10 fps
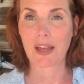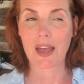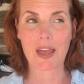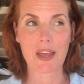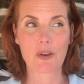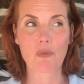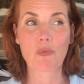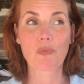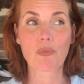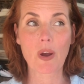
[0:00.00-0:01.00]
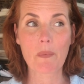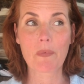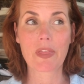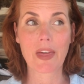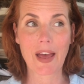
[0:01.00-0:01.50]
And
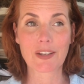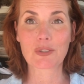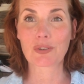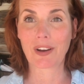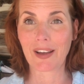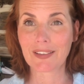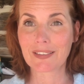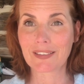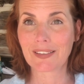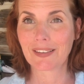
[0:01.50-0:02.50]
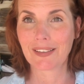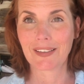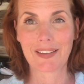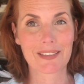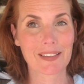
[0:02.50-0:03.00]
from that trust,
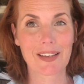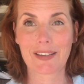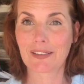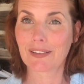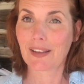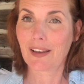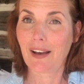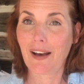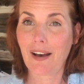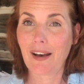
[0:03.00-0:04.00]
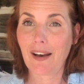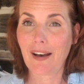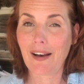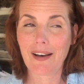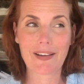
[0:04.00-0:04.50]
it's like
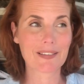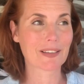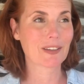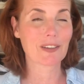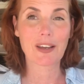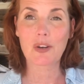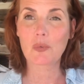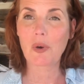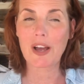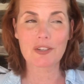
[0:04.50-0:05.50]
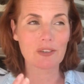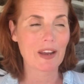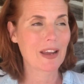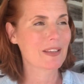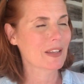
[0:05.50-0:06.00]
you kind of wash your hands.